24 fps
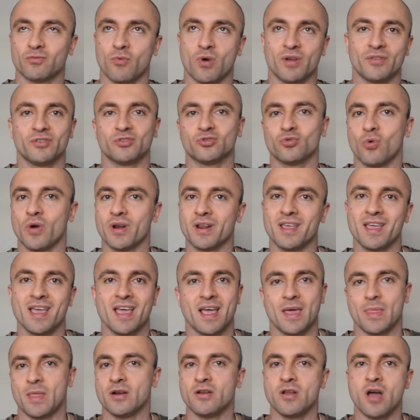1 to 20,
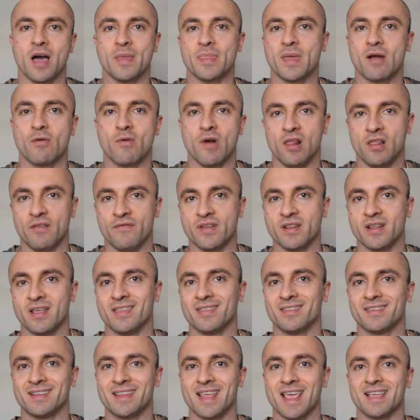they're not that relevant in
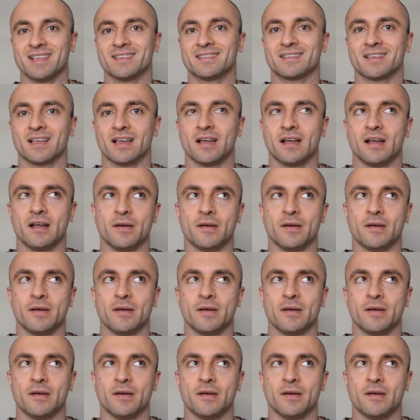today's,